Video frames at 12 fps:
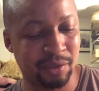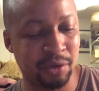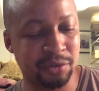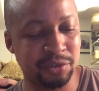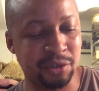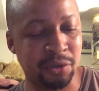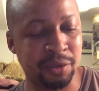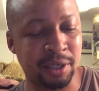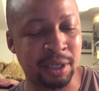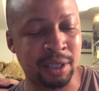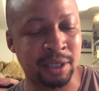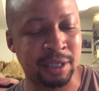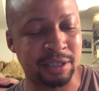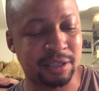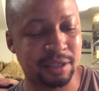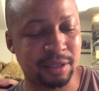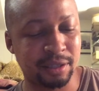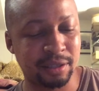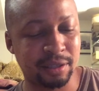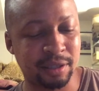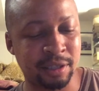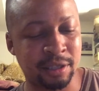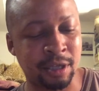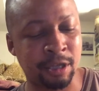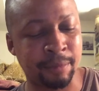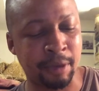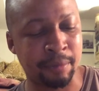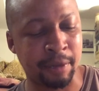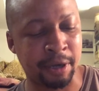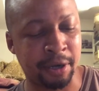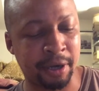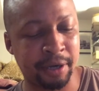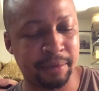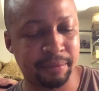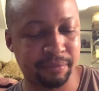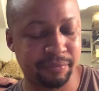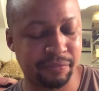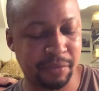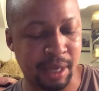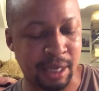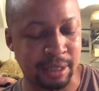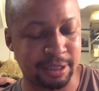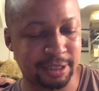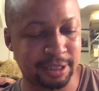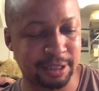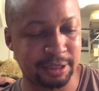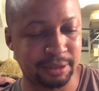There is no need unless it is all about money, honestly.